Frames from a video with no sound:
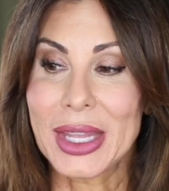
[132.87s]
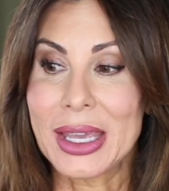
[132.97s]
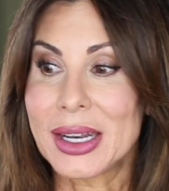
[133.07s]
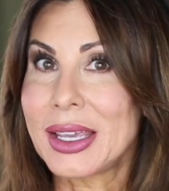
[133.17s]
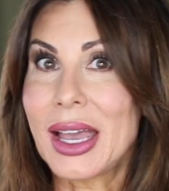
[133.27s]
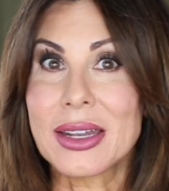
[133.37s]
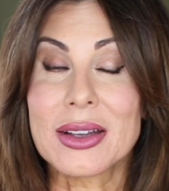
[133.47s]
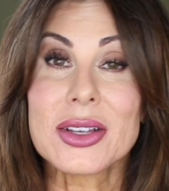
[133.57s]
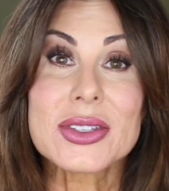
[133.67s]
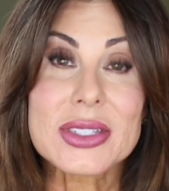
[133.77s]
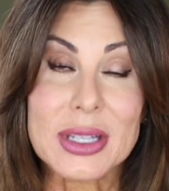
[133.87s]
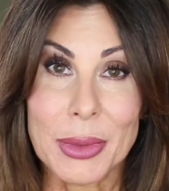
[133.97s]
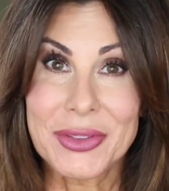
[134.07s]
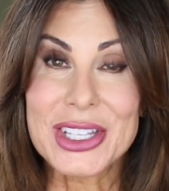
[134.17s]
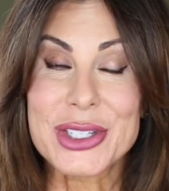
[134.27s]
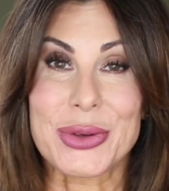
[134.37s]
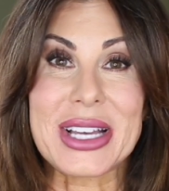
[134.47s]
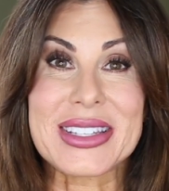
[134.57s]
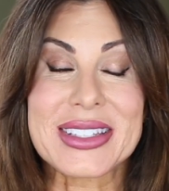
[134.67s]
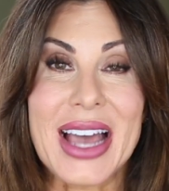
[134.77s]
And again, some of these
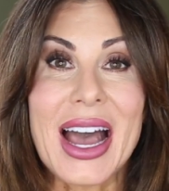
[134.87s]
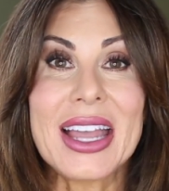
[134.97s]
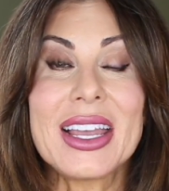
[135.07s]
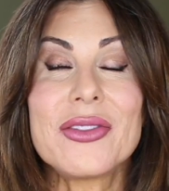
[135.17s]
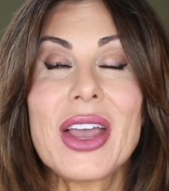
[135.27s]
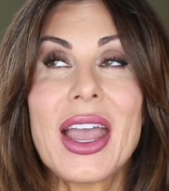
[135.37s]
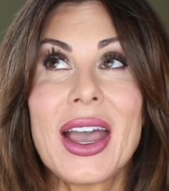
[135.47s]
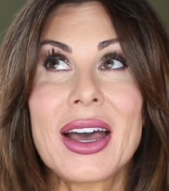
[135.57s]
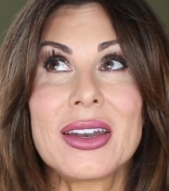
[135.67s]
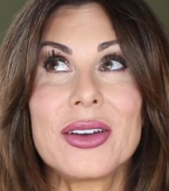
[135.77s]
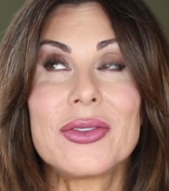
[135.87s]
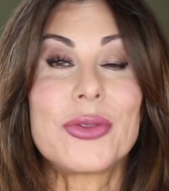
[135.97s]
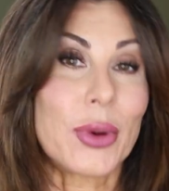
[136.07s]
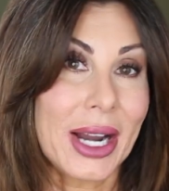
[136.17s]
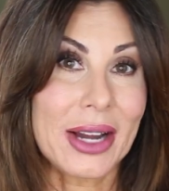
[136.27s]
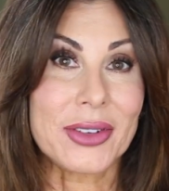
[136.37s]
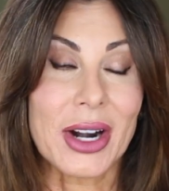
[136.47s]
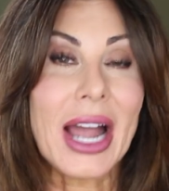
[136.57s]
dresses I have had forever.